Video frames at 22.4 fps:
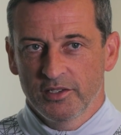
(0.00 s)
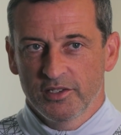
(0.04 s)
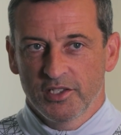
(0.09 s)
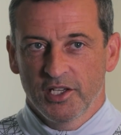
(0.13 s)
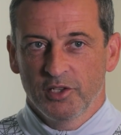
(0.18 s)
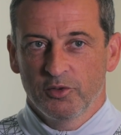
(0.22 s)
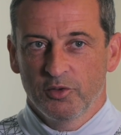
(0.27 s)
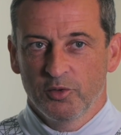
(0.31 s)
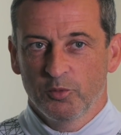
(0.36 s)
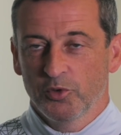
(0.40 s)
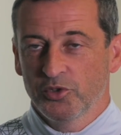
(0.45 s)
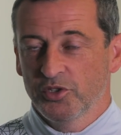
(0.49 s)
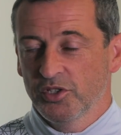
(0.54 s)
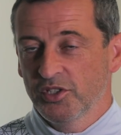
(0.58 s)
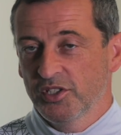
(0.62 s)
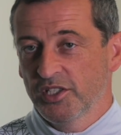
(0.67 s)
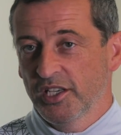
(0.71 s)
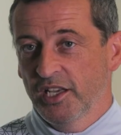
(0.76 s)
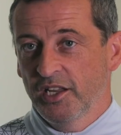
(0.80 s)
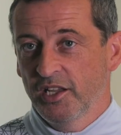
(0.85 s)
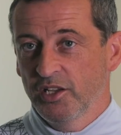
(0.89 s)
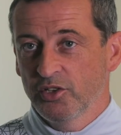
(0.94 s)
the most
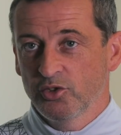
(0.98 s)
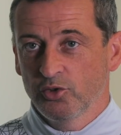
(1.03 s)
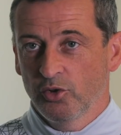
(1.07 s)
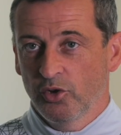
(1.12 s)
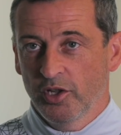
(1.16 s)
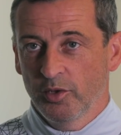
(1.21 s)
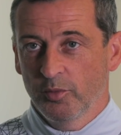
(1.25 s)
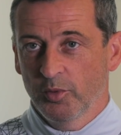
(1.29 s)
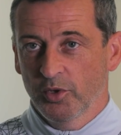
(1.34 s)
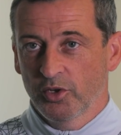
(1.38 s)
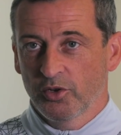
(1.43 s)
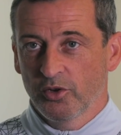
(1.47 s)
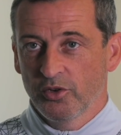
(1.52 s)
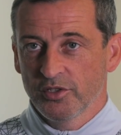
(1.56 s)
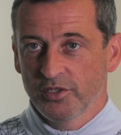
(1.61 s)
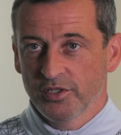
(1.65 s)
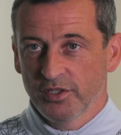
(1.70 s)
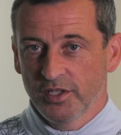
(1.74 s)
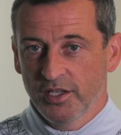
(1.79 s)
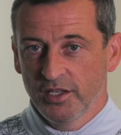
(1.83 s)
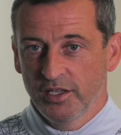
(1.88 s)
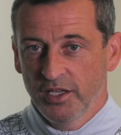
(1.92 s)
sincerity,
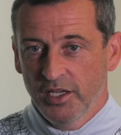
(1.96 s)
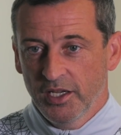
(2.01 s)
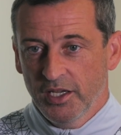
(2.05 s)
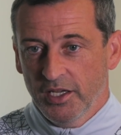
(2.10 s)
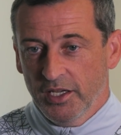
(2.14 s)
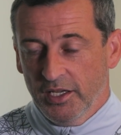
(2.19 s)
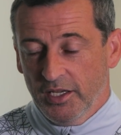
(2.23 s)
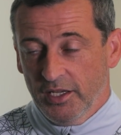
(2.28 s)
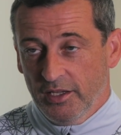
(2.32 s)
because to